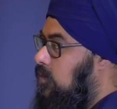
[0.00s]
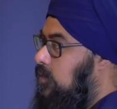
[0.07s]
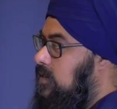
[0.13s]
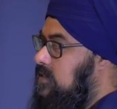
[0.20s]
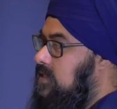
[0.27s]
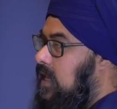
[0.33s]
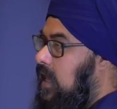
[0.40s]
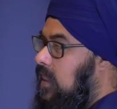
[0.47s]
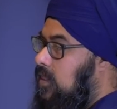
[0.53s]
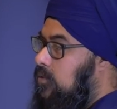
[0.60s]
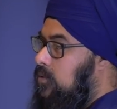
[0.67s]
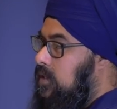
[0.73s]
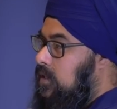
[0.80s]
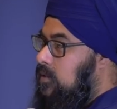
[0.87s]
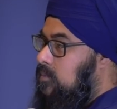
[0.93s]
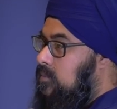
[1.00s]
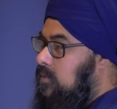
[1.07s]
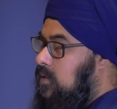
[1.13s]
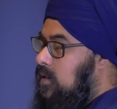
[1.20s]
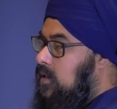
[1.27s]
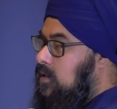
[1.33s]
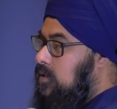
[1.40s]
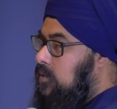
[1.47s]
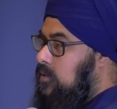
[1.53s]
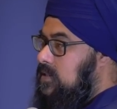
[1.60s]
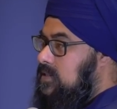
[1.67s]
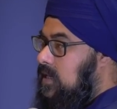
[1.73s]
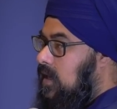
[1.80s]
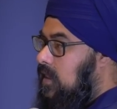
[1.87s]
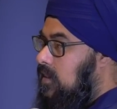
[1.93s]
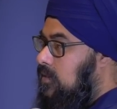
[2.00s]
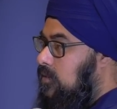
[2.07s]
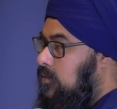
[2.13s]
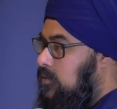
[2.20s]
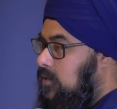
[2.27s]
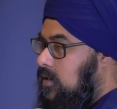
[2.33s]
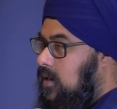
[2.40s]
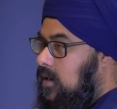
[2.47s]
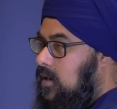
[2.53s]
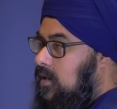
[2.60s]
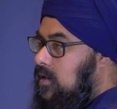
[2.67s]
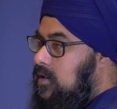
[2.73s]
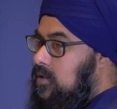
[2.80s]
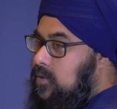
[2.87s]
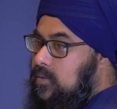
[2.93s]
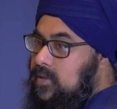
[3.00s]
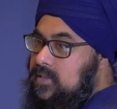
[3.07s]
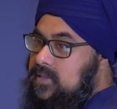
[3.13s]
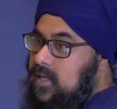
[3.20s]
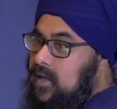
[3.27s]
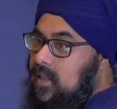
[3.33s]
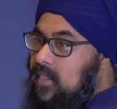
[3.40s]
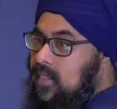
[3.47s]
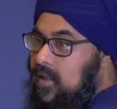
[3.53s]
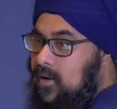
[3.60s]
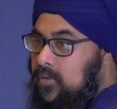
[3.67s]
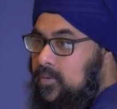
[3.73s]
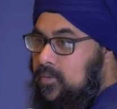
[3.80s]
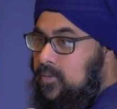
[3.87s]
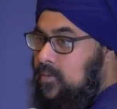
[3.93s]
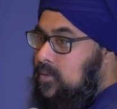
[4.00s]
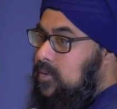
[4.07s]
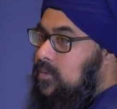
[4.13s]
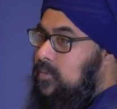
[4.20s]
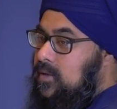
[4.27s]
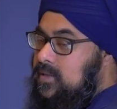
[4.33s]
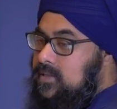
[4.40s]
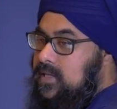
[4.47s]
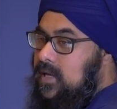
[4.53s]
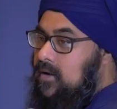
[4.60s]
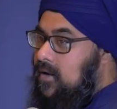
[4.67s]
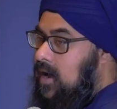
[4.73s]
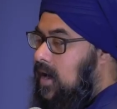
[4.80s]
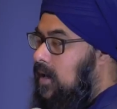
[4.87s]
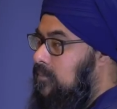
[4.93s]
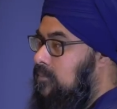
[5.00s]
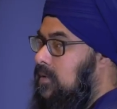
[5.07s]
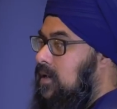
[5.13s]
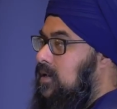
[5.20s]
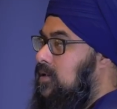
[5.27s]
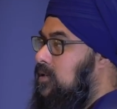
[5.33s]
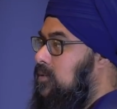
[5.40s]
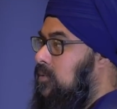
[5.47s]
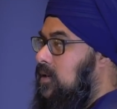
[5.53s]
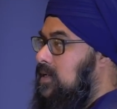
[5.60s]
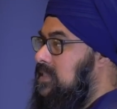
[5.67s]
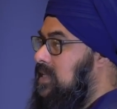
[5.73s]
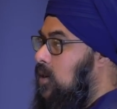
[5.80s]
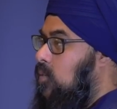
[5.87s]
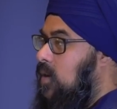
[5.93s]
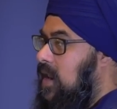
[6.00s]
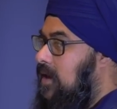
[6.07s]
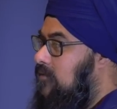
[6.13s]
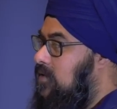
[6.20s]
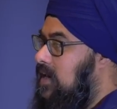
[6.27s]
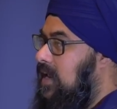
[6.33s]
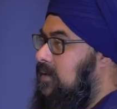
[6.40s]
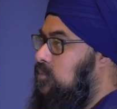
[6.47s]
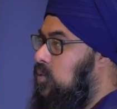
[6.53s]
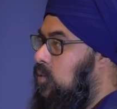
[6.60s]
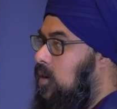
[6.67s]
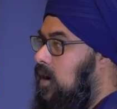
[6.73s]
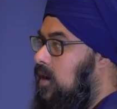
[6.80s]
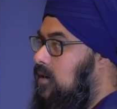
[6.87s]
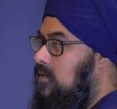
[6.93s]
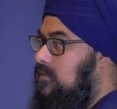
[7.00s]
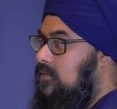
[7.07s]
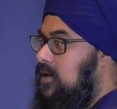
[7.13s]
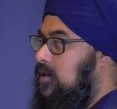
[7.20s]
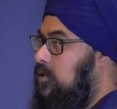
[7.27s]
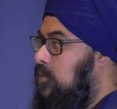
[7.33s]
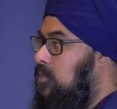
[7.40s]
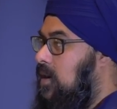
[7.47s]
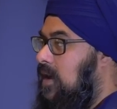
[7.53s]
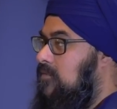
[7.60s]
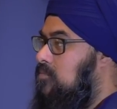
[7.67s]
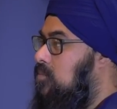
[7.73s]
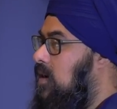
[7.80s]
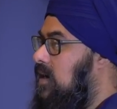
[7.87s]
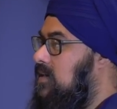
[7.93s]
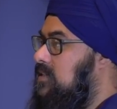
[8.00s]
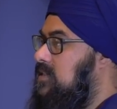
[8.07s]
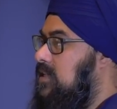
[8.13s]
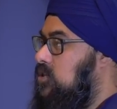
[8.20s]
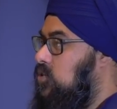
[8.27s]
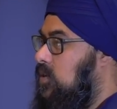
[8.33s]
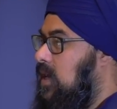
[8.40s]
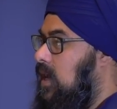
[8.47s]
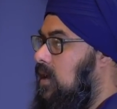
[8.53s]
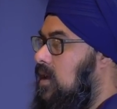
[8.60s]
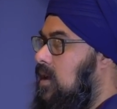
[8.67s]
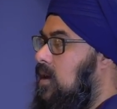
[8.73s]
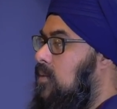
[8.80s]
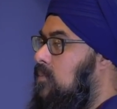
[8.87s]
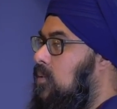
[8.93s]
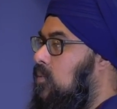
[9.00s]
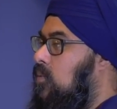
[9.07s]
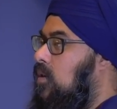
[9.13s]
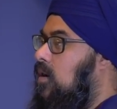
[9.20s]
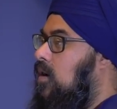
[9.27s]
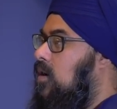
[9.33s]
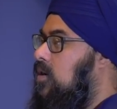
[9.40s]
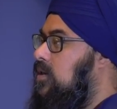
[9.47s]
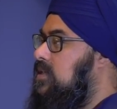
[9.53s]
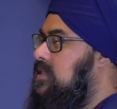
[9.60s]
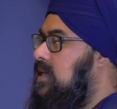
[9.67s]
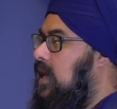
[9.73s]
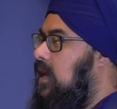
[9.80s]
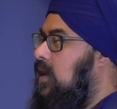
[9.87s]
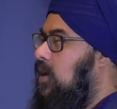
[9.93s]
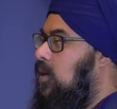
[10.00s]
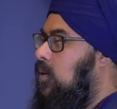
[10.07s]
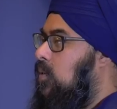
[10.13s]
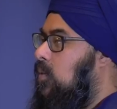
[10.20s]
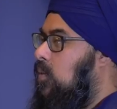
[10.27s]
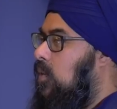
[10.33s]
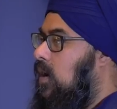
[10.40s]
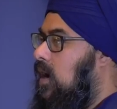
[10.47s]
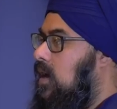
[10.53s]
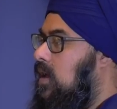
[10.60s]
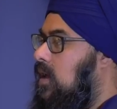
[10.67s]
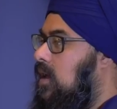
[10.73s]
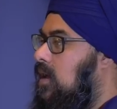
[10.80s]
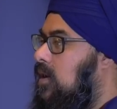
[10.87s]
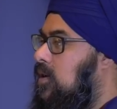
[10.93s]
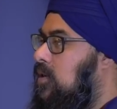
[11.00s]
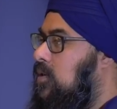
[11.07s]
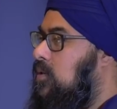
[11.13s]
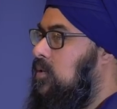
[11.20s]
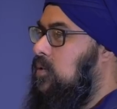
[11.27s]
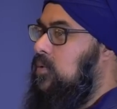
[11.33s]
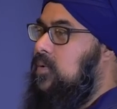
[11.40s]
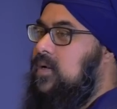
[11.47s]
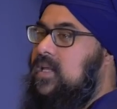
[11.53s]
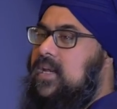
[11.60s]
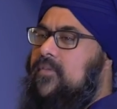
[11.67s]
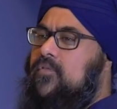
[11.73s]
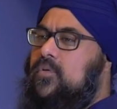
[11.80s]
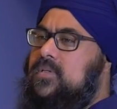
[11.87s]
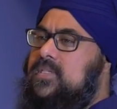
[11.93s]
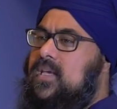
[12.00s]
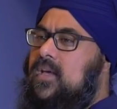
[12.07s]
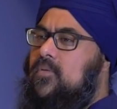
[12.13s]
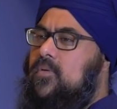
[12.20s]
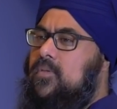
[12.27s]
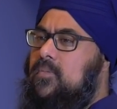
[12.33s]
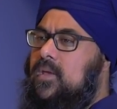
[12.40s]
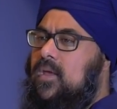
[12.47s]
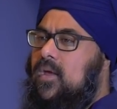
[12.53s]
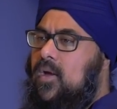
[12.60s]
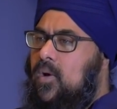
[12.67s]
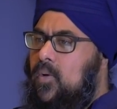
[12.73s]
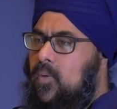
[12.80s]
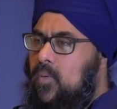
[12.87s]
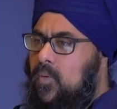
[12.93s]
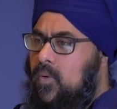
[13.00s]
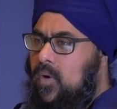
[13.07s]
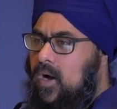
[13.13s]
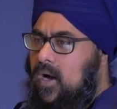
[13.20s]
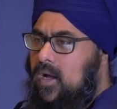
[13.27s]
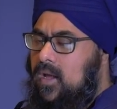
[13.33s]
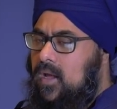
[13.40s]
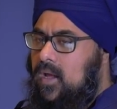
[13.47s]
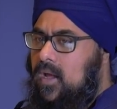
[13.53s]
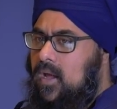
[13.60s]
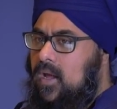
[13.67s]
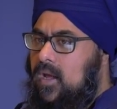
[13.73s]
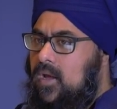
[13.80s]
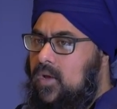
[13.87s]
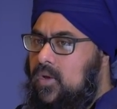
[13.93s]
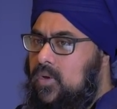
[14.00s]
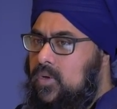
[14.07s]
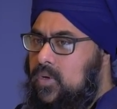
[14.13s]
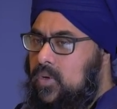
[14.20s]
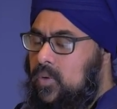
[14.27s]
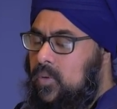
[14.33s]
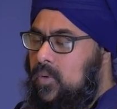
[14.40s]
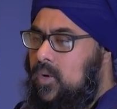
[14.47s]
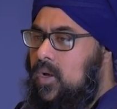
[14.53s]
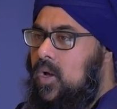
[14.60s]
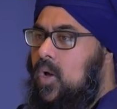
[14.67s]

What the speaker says: you want to say Elohim, you want to say Hallelujah, you want to say Allahu, you want to say Ram, you want to say whatever name you want. In your private practice, that's okay. But we're all going to say, Why Guru? Can everyone say it with me? Why Guru?